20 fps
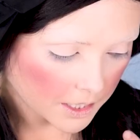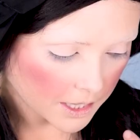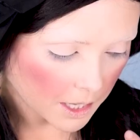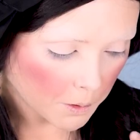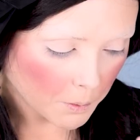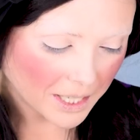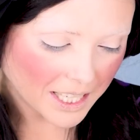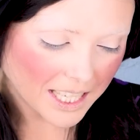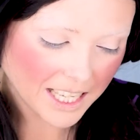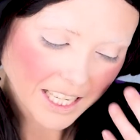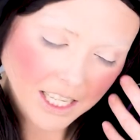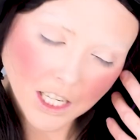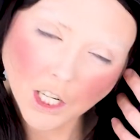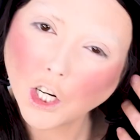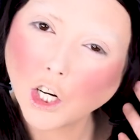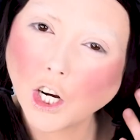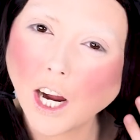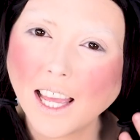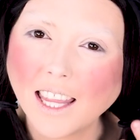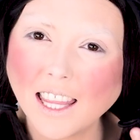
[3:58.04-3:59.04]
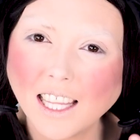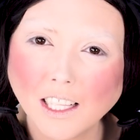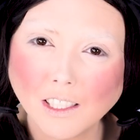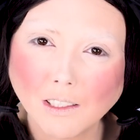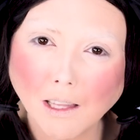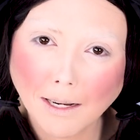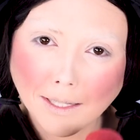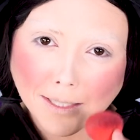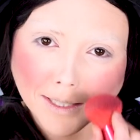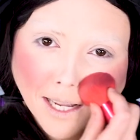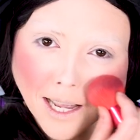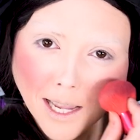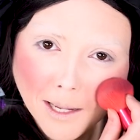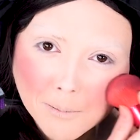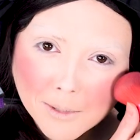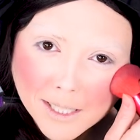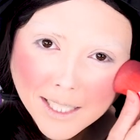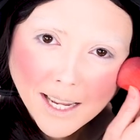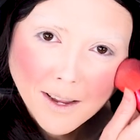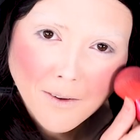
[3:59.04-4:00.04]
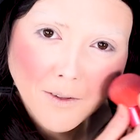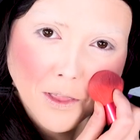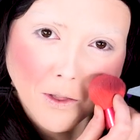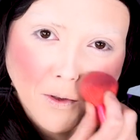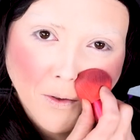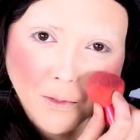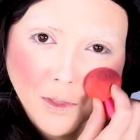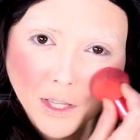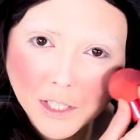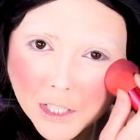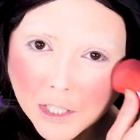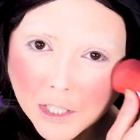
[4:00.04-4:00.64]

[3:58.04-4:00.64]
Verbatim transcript: They would hear, I think a lot of times, like the, the